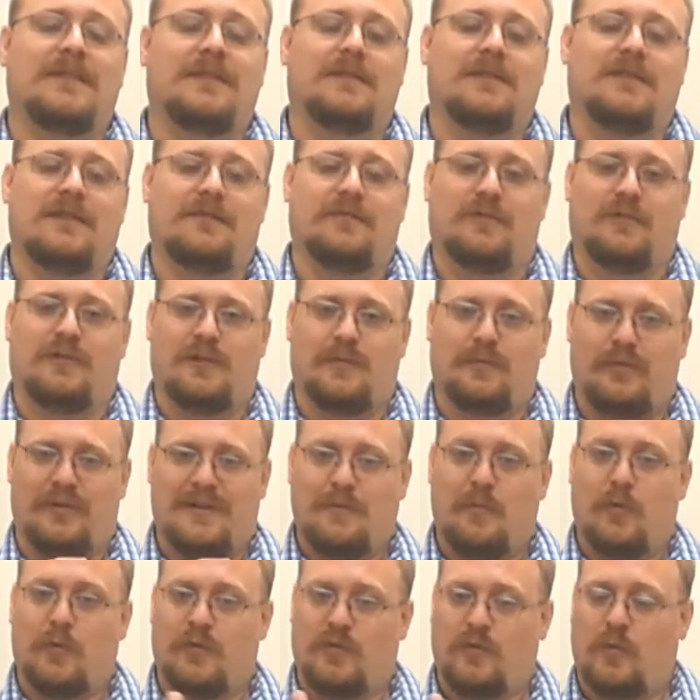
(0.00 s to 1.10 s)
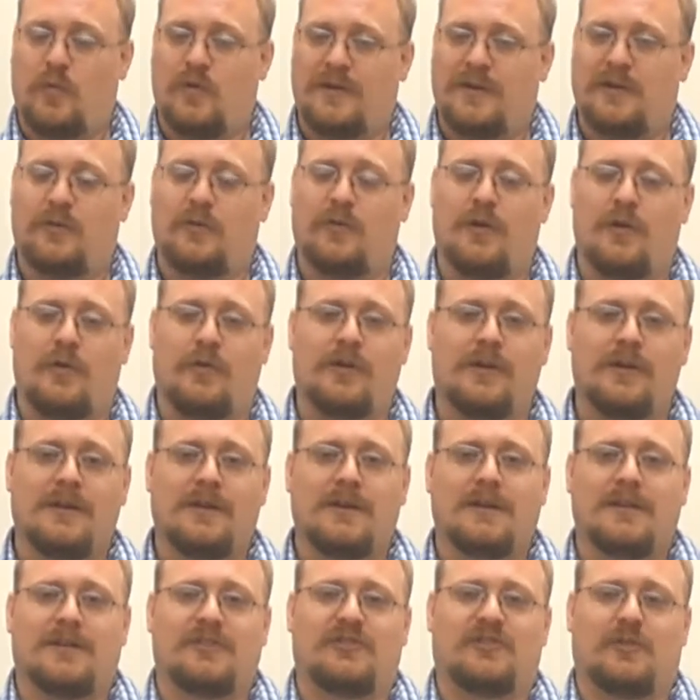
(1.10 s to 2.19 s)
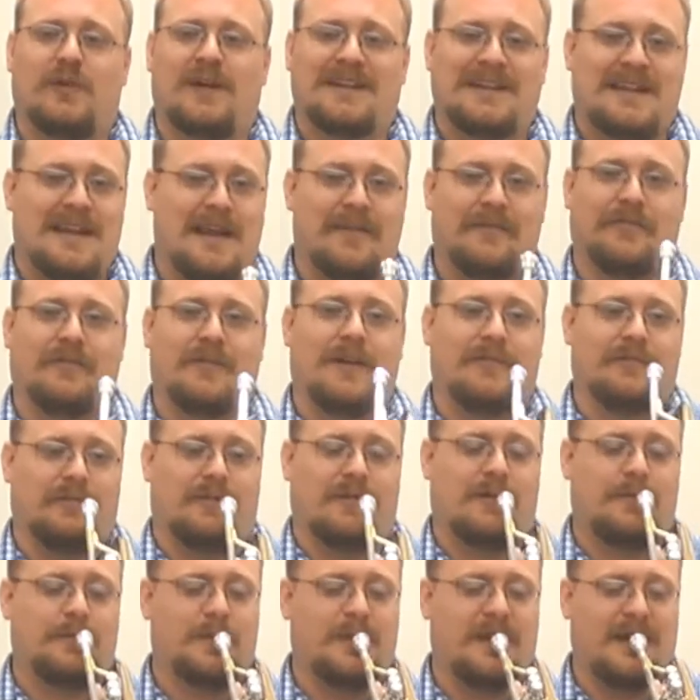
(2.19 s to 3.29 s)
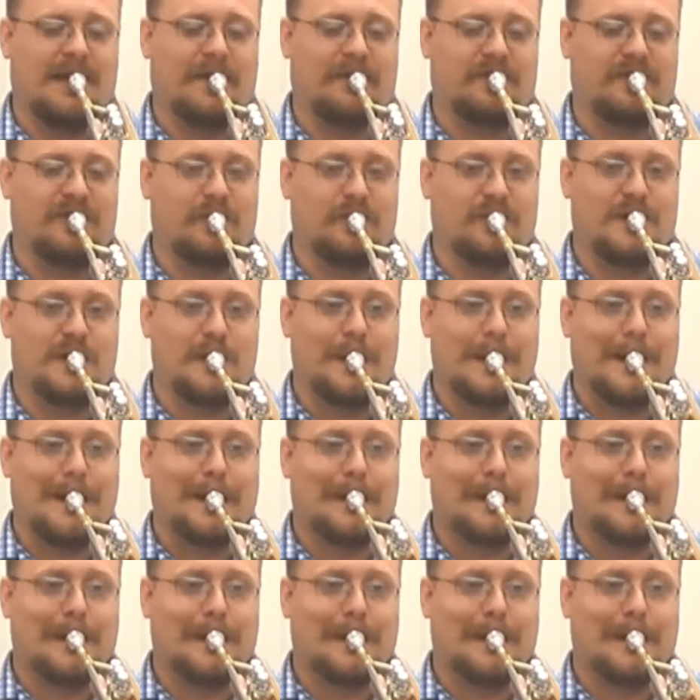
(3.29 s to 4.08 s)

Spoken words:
if we're going to play more than one in a row. So I never ever have them go,